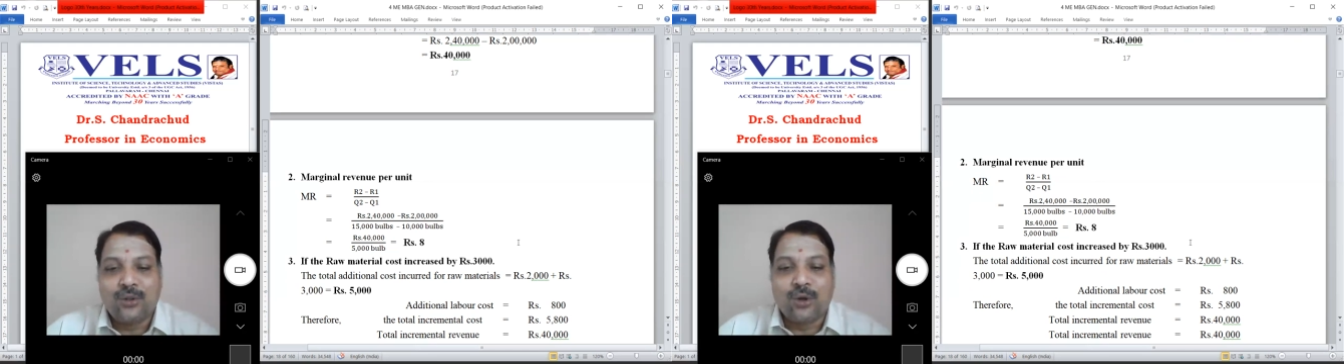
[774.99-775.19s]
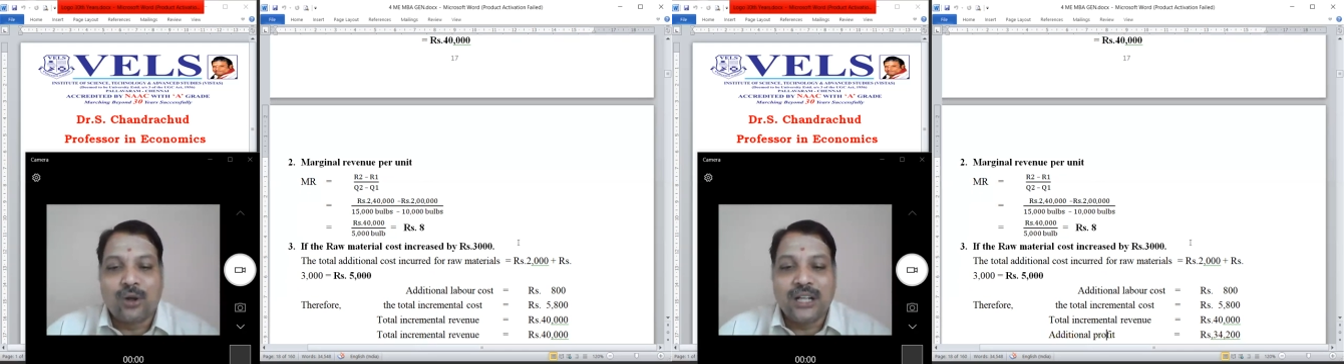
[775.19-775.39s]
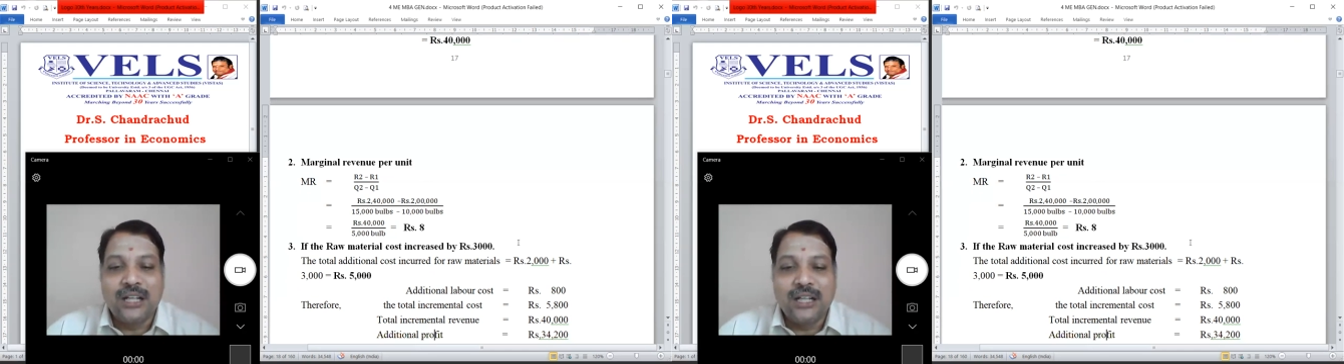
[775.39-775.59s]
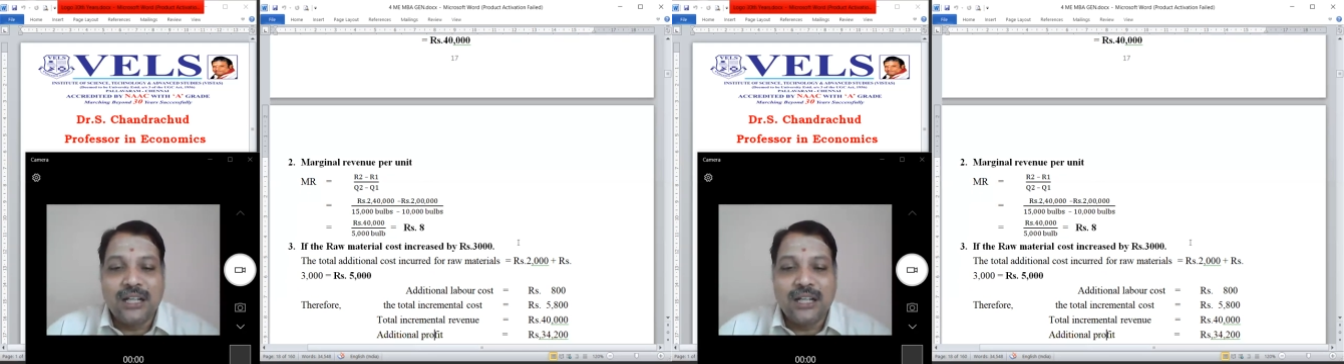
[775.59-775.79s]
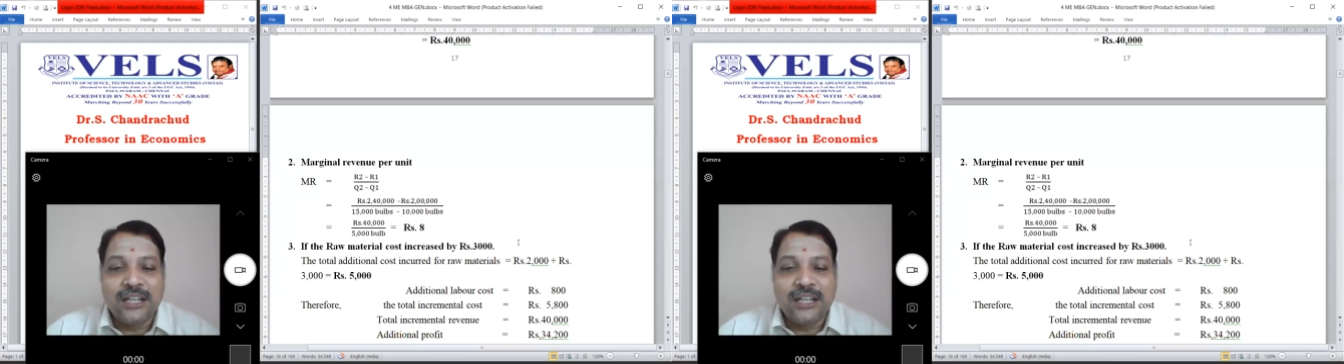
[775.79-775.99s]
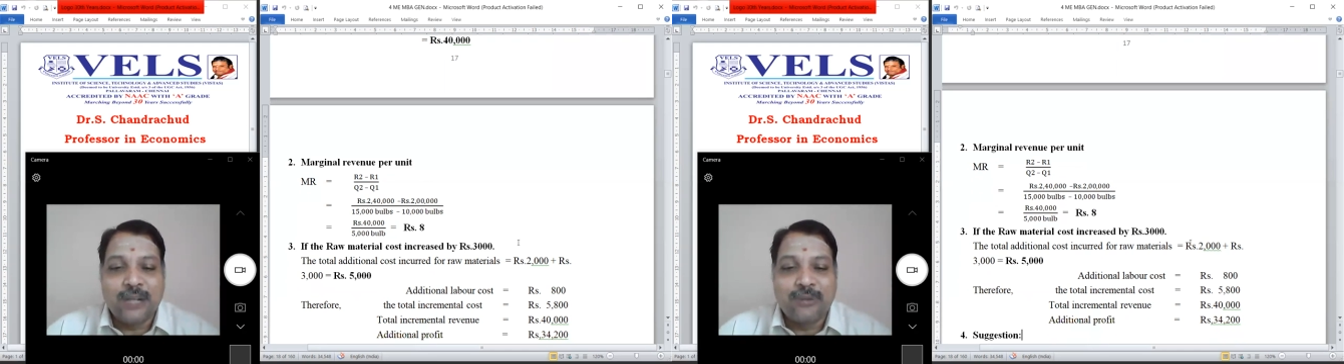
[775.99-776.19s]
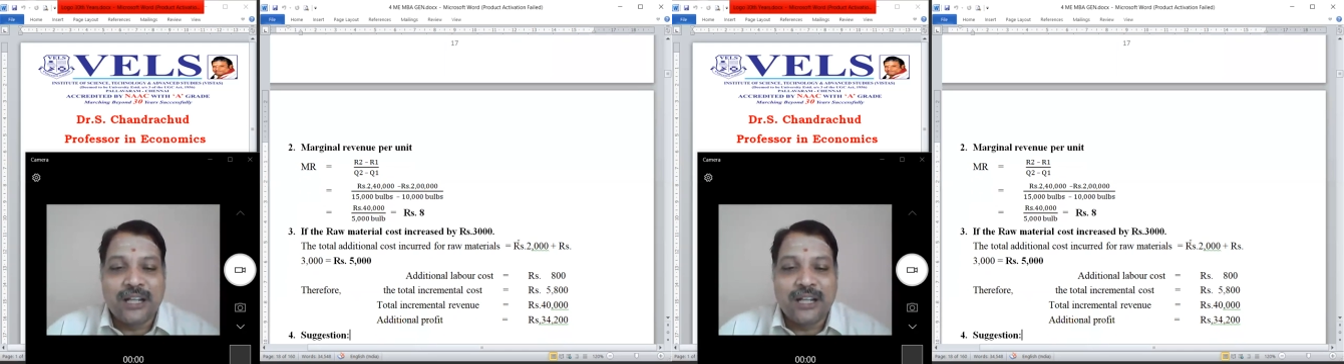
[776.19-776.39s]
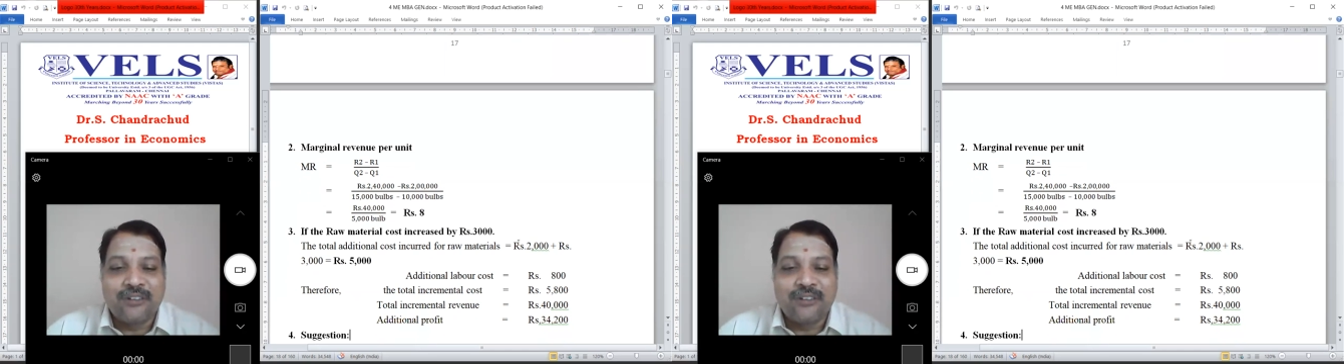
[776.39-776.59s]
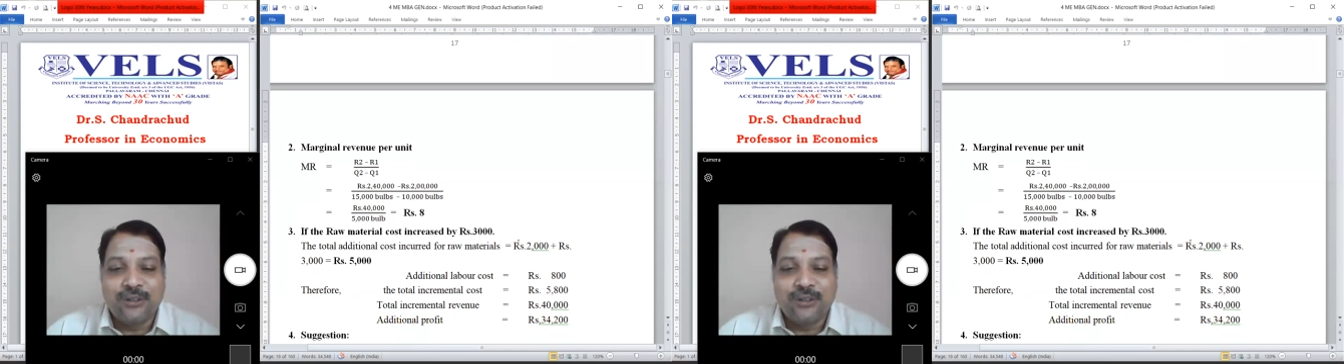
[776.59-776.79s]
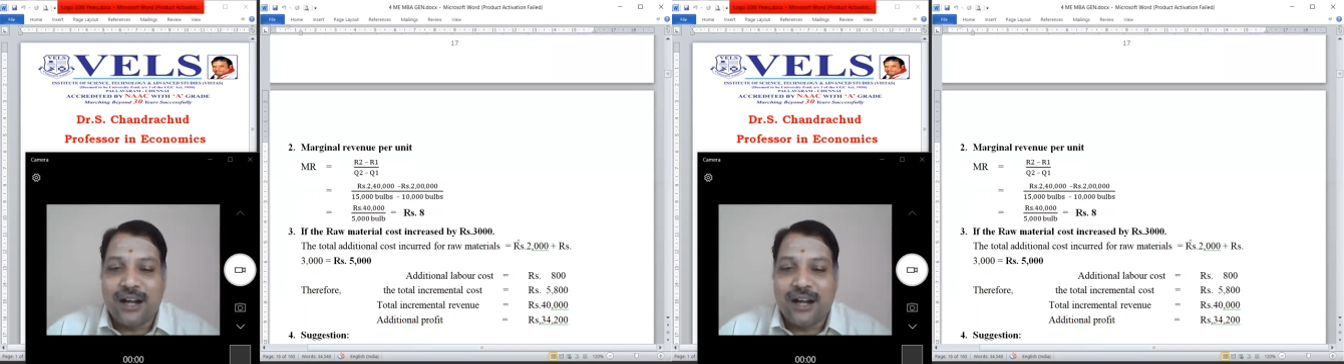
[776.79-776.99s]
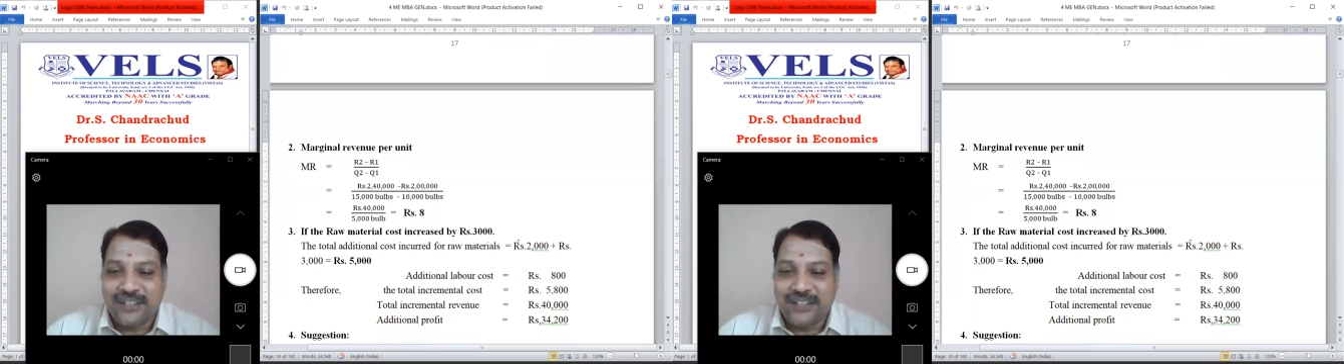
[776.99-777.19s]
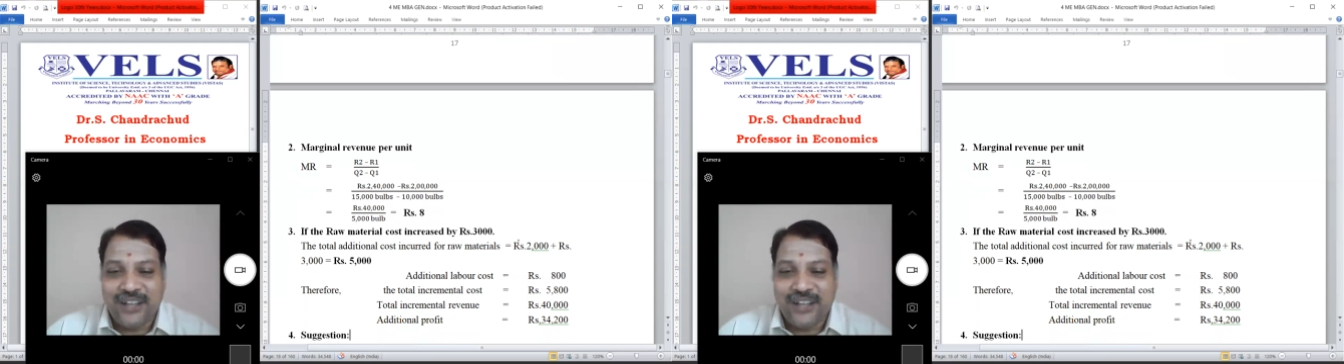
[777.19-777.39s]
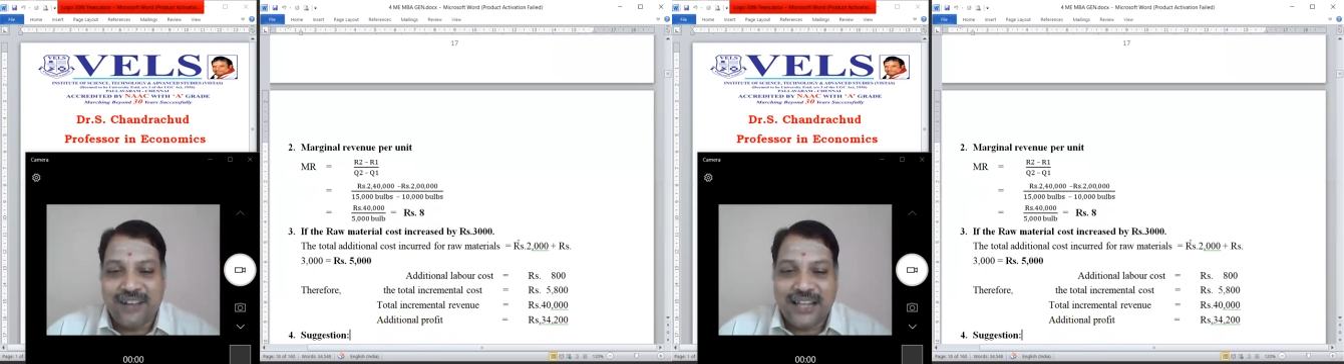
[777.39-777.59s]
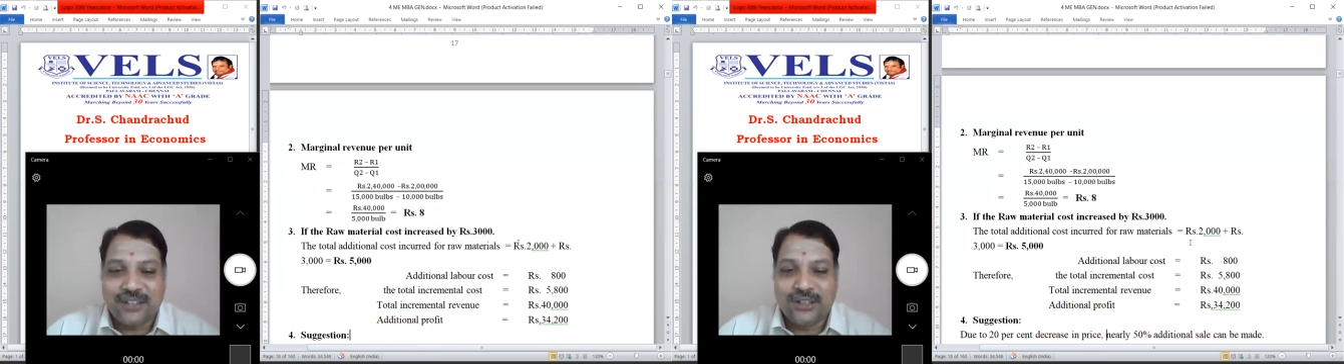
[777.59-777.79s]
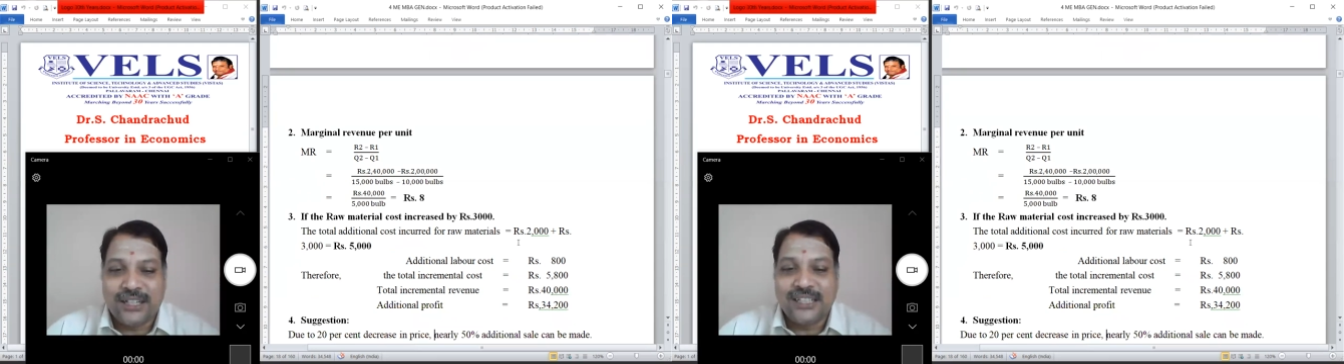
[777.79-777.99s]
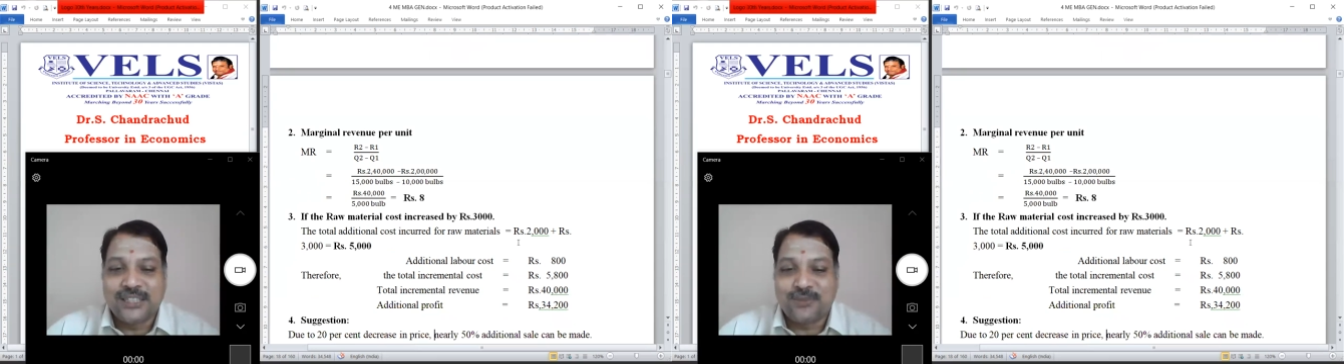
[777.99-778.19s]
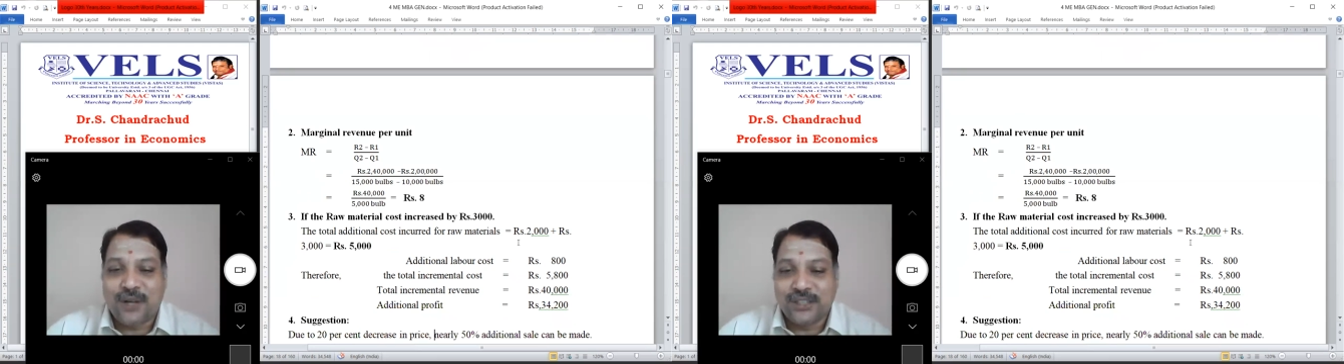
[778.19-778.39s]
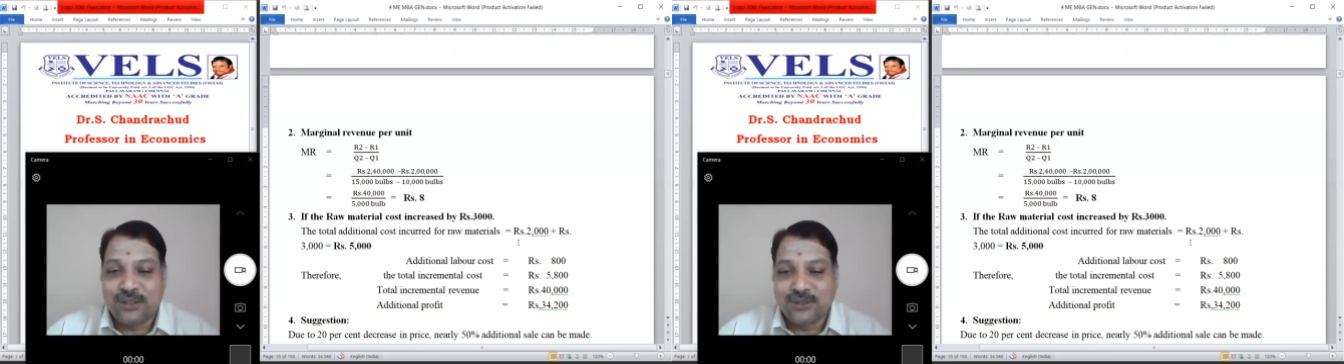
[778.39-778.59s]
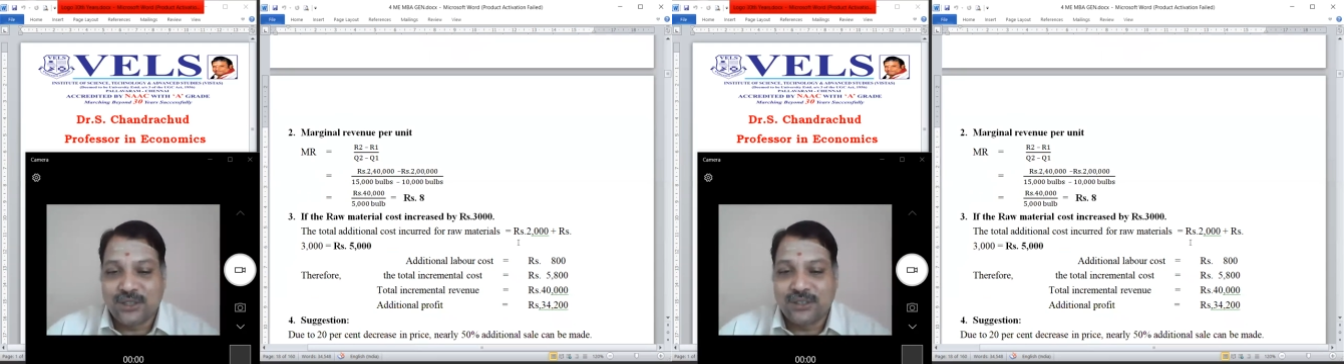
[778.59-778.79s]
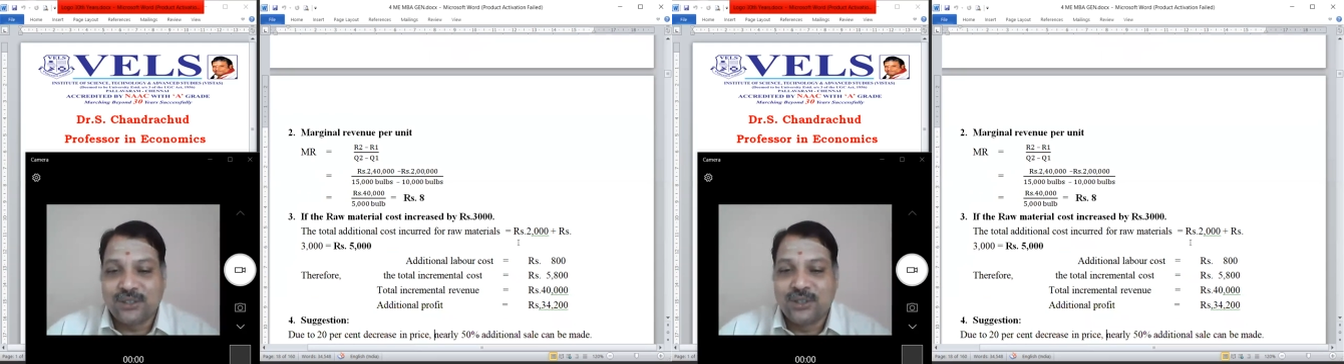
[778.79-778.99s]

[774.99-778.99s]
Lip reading: Total incremental revenue already we have calculated, it is 40,000.